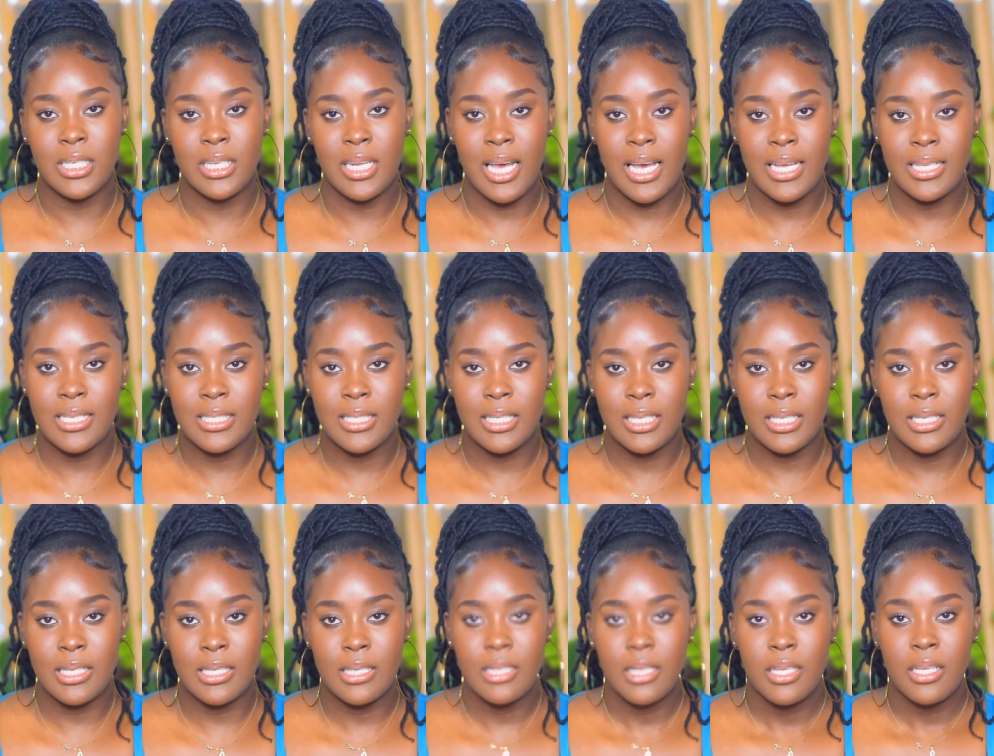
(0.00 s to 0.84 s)

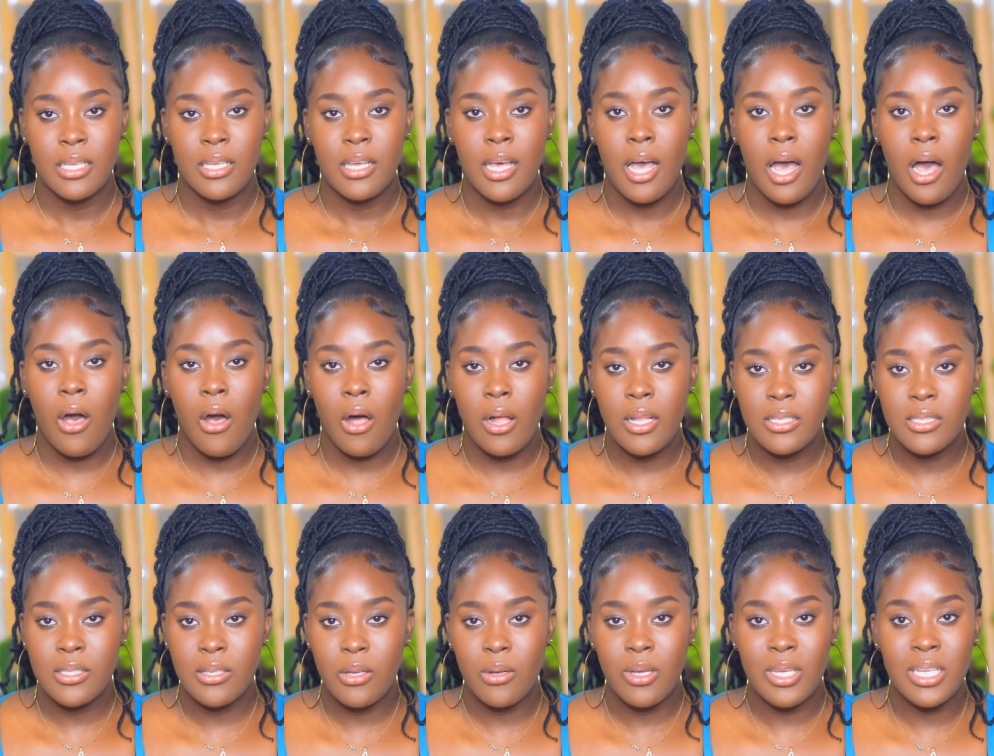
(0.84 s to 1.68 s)
acid
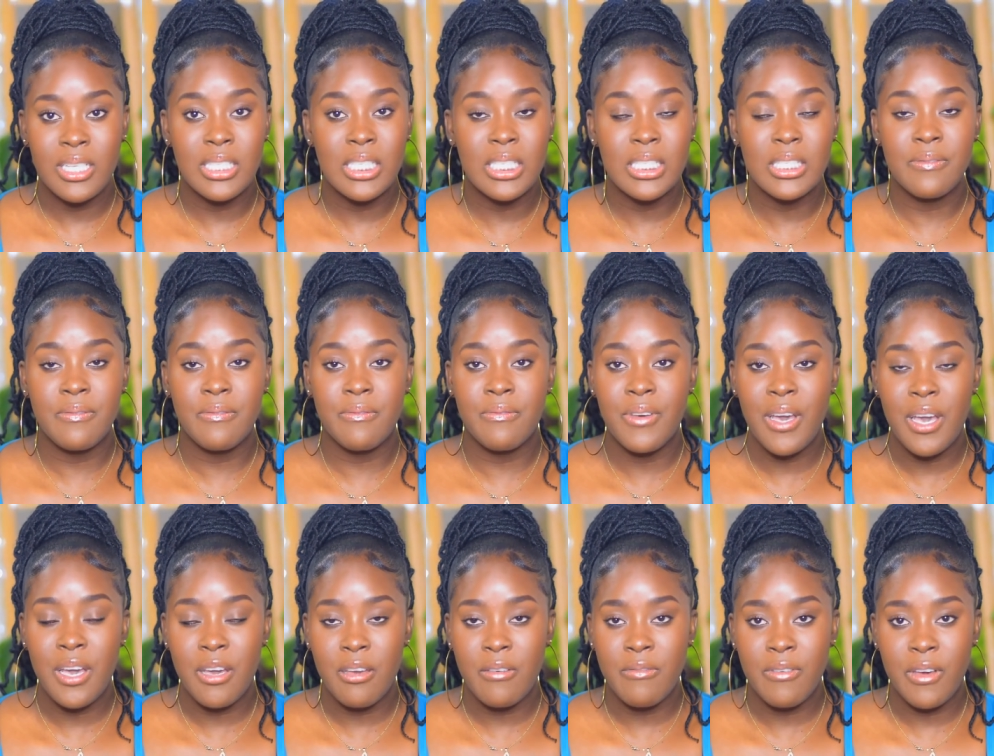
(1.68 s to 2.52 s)
also it is
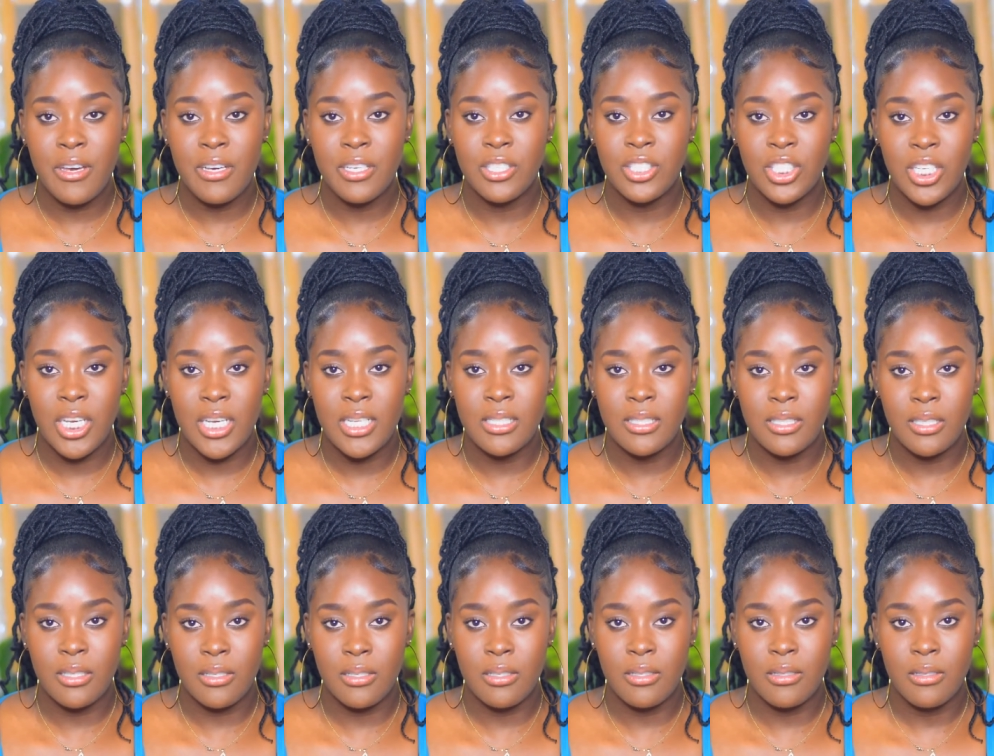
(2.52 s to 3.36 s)
very very
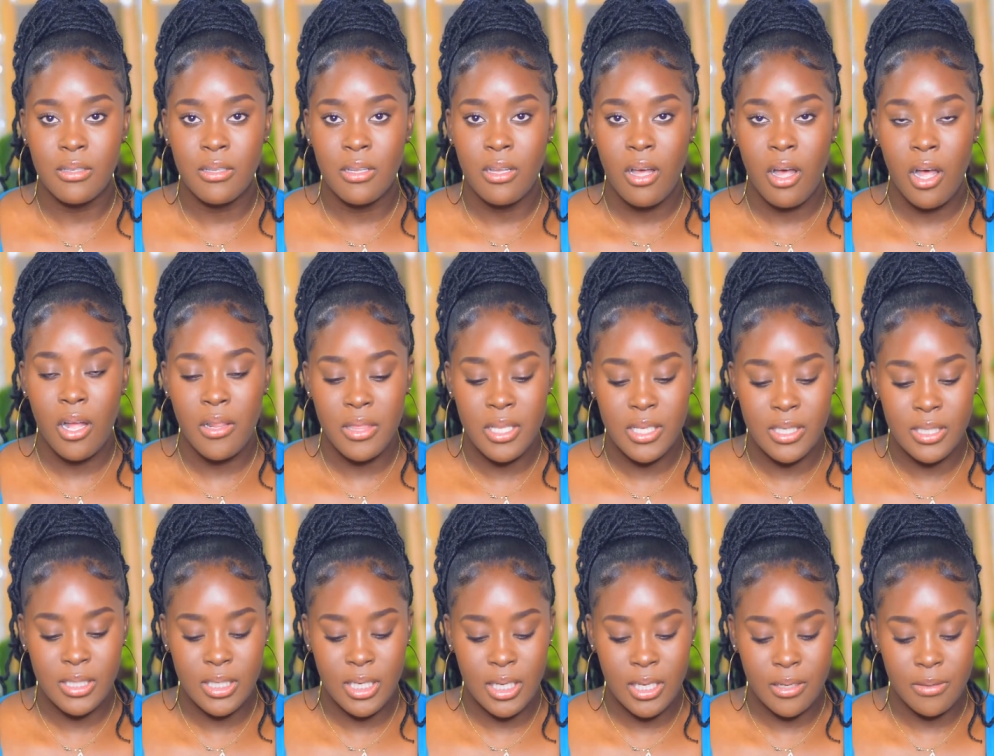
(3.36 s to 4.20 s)
gentle on the
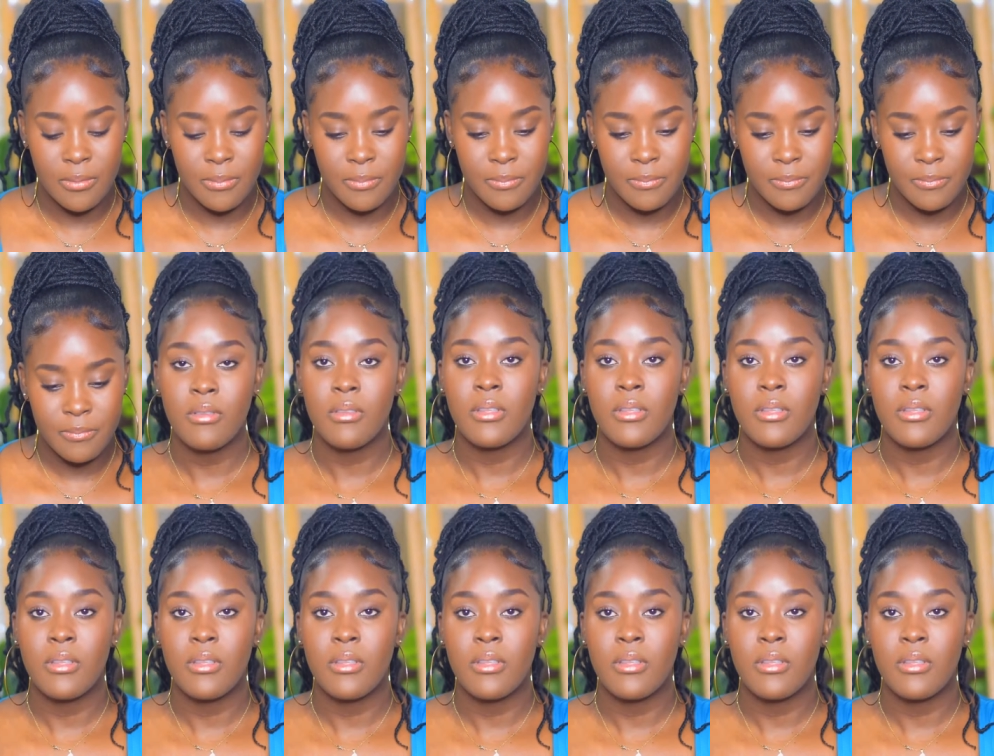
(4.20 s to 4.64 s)
skin